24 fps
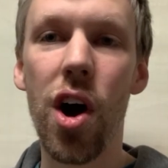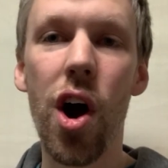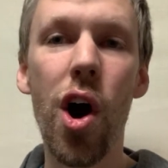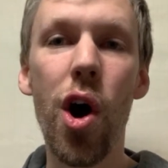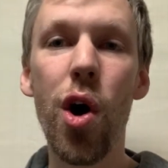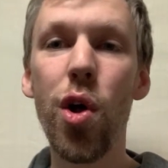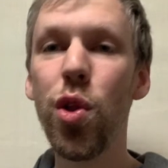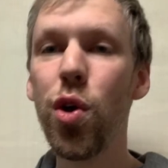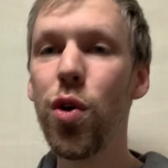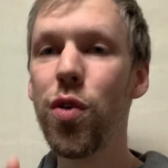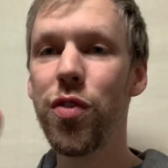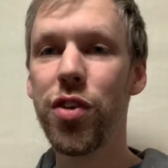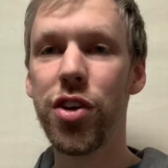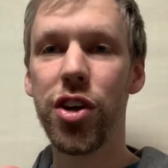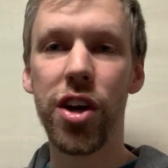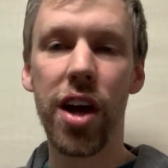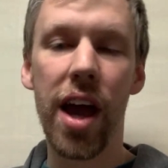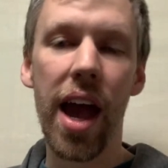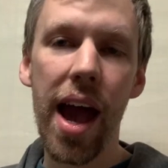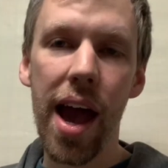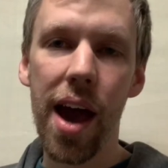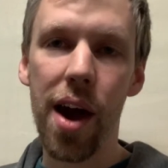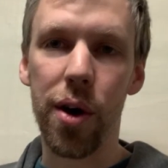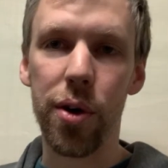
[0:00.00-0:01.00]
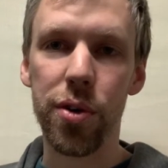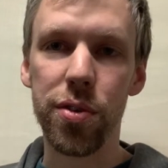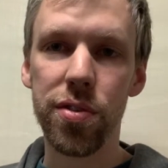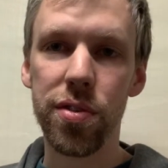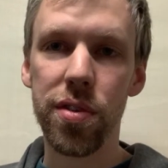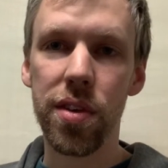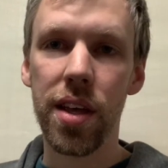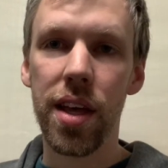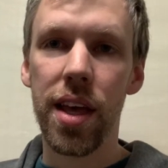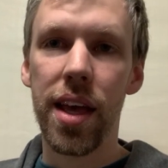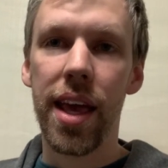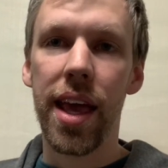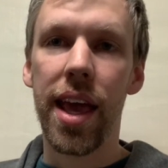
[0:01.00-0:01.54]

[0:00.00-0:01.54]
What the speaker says: all over your house